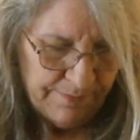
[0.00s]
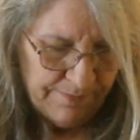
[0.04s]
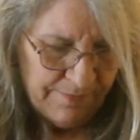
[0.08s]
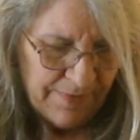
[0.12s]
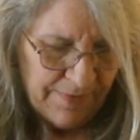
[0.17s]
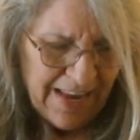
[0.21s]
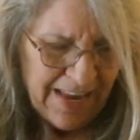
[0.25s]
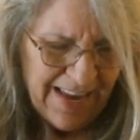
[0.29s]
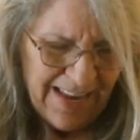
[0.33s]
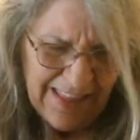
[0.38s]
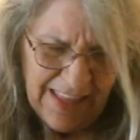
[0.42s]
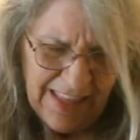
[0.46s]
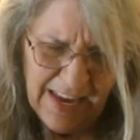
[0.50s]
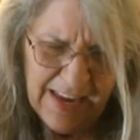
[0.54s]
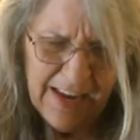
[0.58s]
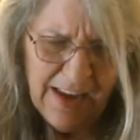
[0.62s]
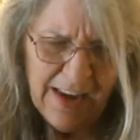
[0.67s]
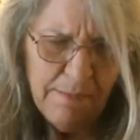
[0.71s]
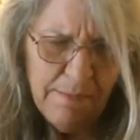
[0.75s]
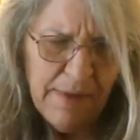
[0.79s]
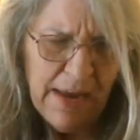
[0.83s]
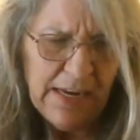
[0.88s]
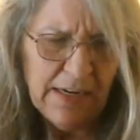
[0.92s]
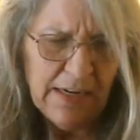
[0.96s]
I think
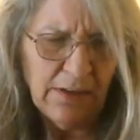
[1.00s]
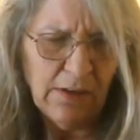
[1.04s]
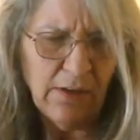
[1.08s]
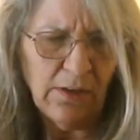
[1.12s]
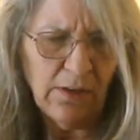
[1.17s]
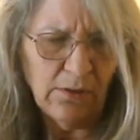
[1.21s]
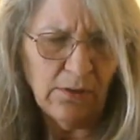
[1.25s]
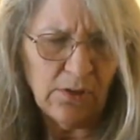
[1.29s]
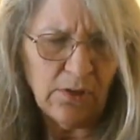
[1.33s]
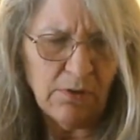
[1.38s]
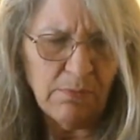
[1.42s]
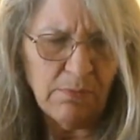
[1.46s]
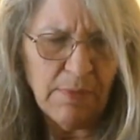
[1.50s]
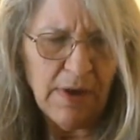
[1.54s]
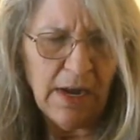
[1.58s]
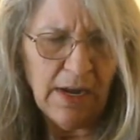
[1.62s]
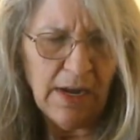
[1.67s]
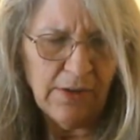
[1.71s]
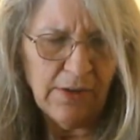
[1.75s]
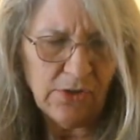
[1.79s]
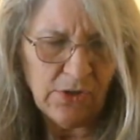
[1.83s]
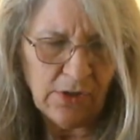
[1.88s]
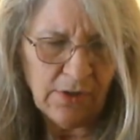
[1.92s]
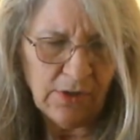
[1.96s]
I made a little too
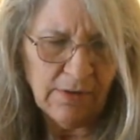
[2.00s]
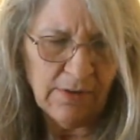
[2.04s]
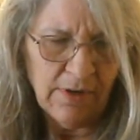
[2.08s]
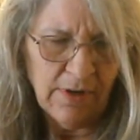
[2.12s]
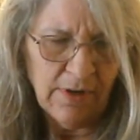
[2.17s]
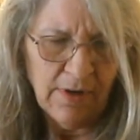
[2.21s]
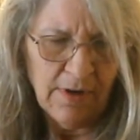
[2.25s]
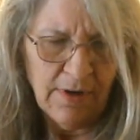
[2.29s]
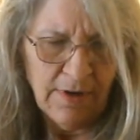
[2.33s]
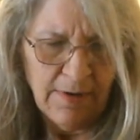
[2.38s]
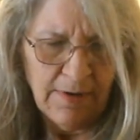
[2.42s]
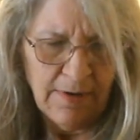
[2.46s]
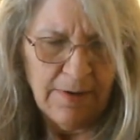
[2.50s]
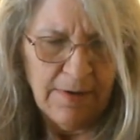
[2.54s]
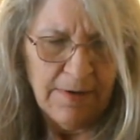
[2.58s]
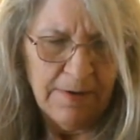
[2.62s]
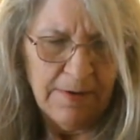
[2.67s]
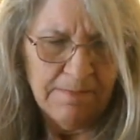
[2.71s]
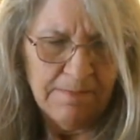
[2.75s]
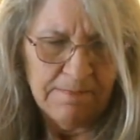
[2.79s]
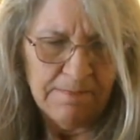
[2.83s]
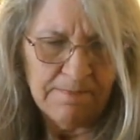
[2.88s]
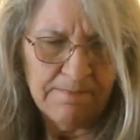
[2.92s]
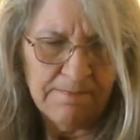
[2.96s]
much.
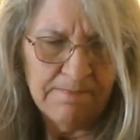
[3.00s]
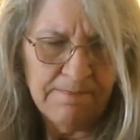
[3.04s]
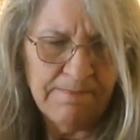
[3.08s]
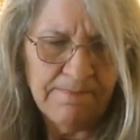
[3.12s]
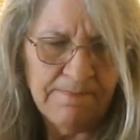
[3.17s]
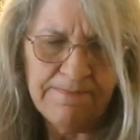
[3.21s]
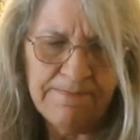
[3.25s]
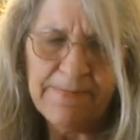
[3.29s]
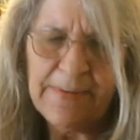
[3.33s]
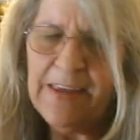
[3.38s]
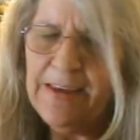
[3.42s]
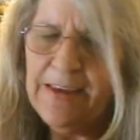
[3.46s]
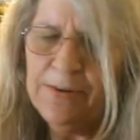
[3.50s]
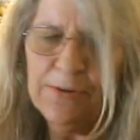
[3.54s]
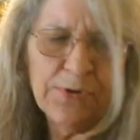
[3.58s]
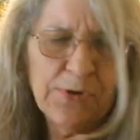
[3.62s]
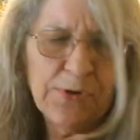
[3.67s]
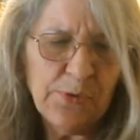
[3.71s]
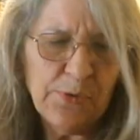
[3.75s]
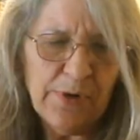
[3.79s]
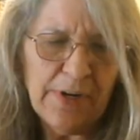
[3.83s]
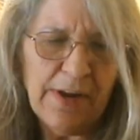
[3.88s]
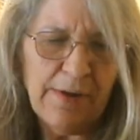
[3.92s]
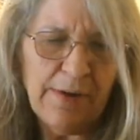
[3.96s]
I don't
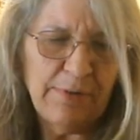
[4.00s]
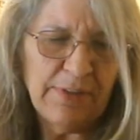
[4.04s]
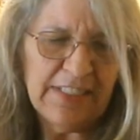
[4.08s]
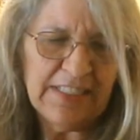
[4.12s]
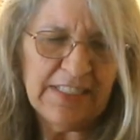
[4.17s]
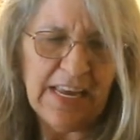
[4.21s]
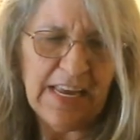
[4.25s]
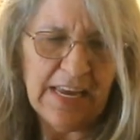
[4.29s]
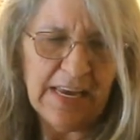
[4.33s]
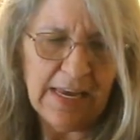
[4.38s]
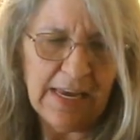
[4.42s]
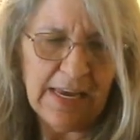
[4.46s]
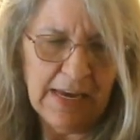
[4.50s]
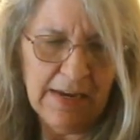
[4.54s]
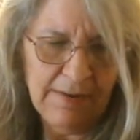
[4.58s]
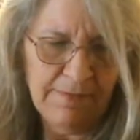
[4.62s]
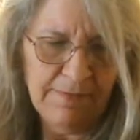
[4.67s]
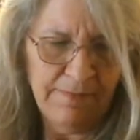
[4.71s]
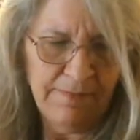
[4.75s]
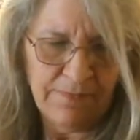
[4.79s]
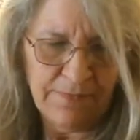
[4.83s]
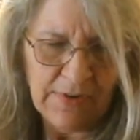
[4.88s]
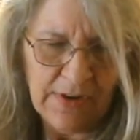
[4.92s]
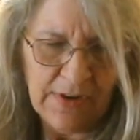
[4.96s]
know what I was
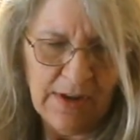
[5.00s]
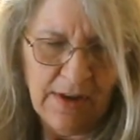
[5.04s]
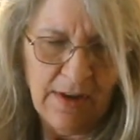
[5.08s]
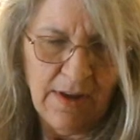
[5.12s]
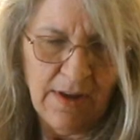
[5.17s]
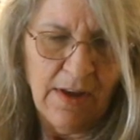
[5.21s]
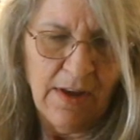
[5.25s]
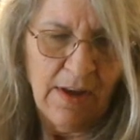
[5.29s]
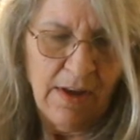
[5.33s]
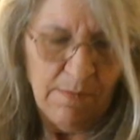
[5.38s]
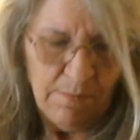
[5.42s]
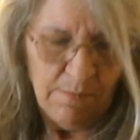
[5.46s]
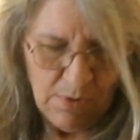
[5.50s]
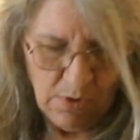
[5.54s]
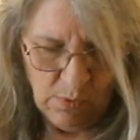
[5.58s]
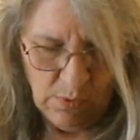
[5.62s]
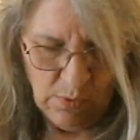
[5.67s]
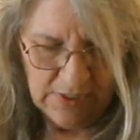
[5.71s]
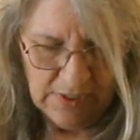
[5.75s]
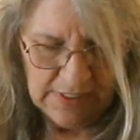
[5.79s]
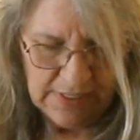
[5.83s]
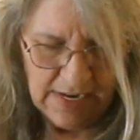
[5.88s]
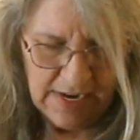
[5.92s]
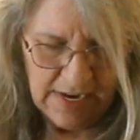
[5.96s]
thinking, but
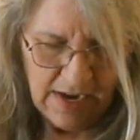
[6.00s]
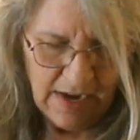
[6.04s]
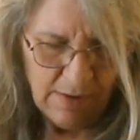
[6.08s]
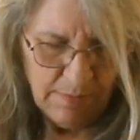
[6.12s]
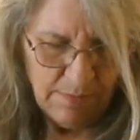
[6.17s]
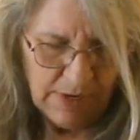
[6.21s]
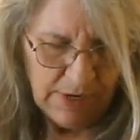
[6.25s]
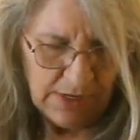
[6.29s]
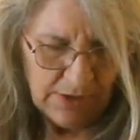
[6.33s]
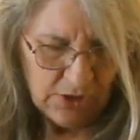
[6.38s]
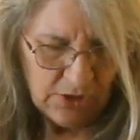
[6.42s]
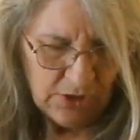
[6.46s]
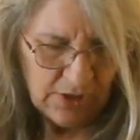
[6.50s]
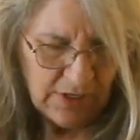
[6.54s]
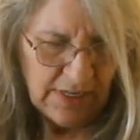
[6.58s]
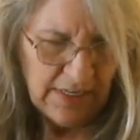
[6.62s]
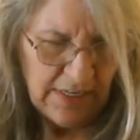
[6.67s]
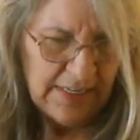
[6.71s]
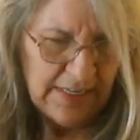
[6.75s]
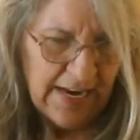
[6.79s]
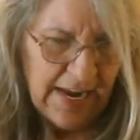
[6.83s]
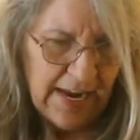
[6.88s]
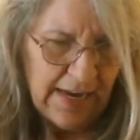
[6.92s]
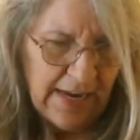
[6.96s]
we'll see how much
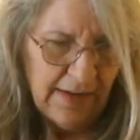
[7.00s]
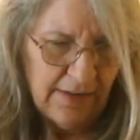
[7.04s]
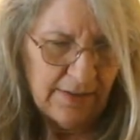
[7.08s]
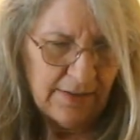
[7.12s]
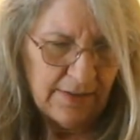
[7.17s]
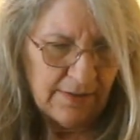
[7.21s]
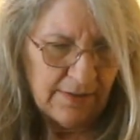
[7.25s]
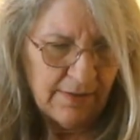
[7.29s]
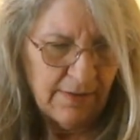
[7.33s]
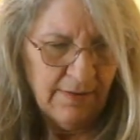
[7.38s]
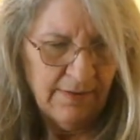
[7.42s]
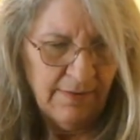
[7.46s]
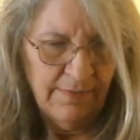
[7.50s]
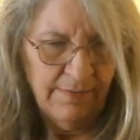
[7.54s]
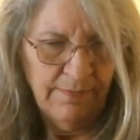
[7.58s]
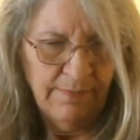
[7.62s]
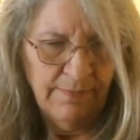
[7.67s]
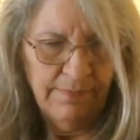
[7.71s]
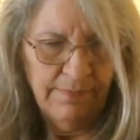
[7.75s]
it takes.